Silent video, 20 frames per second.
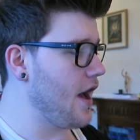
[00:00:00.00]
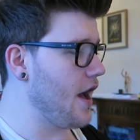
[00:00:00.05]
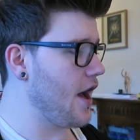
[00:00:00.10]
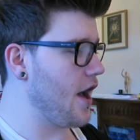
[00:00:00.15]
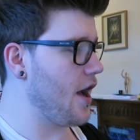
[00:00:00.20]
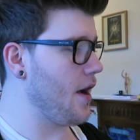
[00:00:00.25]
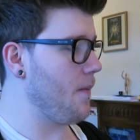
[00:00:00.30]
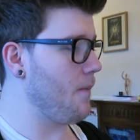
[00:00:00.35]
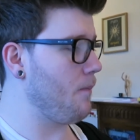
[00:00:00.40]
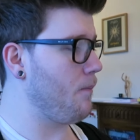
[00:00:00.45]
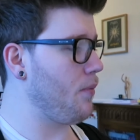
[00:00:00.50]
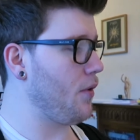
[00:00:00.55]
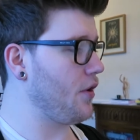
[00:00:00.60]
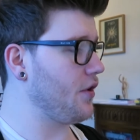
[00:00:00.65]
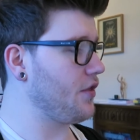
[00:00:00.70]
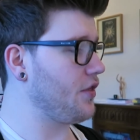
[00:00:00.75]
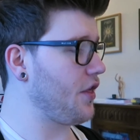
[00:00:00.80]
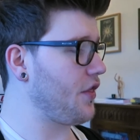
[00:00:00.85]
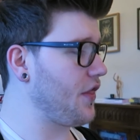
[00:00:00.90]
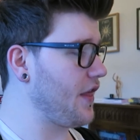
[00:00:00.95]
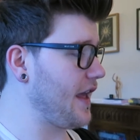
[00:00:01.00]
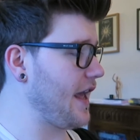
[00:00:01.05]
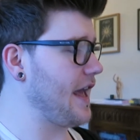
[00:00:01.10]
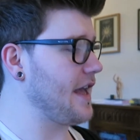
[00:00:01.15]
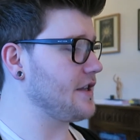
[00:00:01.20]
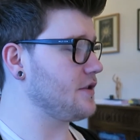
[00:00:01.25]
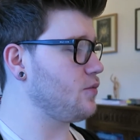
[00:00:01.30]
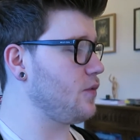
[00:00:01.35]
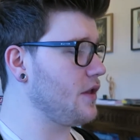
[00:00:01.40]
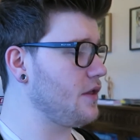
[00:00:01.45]
But the thing
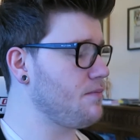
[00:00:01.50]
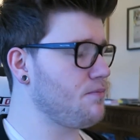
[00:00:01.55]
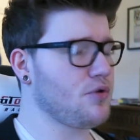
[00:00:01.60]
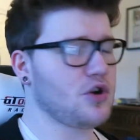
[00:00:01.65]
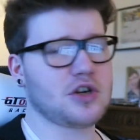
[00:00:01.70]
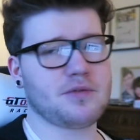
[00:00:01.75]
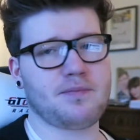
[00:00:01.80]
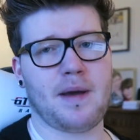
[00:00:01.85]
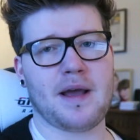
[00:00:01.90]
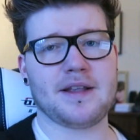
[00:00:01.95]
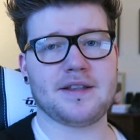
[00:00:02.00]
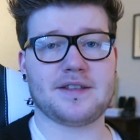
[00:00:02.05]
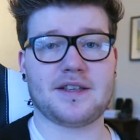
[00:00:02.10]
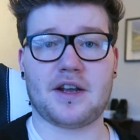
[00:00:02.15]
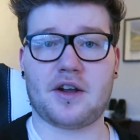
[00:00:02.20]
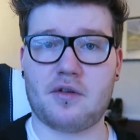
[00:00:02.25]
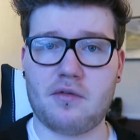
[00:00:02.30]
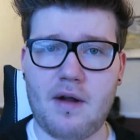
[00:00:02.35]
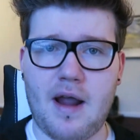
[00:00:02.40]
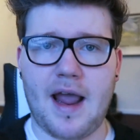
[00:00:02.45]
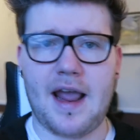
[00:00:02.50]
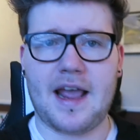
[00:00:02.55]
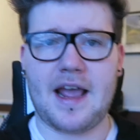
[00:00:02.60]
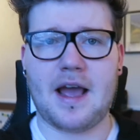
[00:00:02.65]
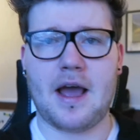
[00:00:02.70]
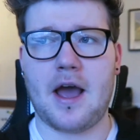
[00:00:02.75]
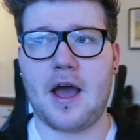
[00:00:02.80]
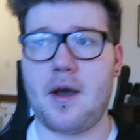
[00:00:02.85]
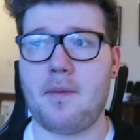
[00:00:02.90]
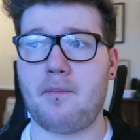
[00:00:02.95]
is, with brush pens, they're
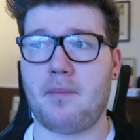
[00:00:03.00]
great,